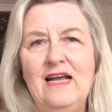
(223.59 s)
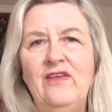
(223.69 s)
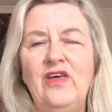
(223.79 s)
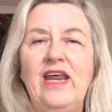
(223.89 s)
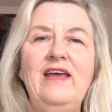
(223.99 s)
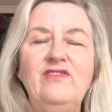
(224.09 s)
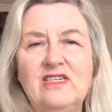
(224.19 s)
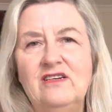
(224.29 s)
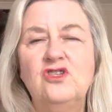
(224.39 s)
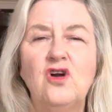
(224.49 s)
that even
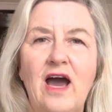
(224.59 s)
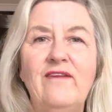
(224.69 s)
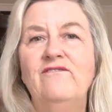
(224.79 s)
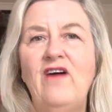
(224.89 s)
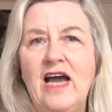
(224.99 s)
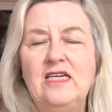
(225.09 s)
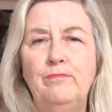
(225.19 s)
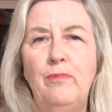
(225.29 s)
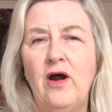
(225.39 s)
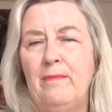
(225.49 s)
to try and find a
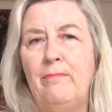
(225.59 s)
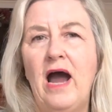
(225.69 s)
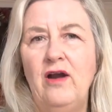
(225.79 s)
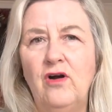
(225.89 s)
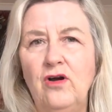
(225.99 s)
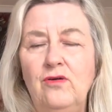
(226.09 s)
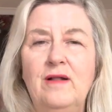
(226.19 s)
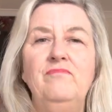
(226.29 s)
biro,